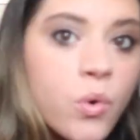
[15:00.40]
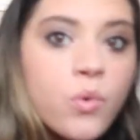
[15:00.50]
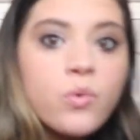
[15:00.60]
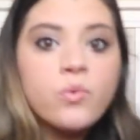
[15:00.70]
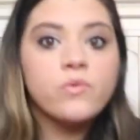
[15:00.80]

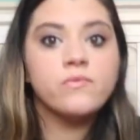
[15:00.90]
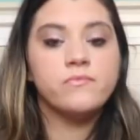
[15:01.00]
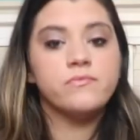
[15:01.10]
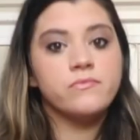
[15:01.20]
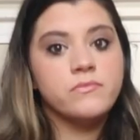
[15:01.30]

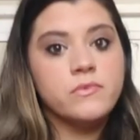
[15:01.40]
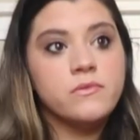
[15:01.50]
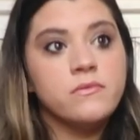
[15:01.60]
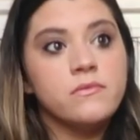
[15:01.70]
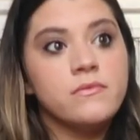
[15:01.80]

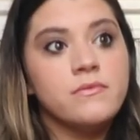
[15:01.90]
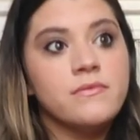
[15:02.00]
Nobody speaks.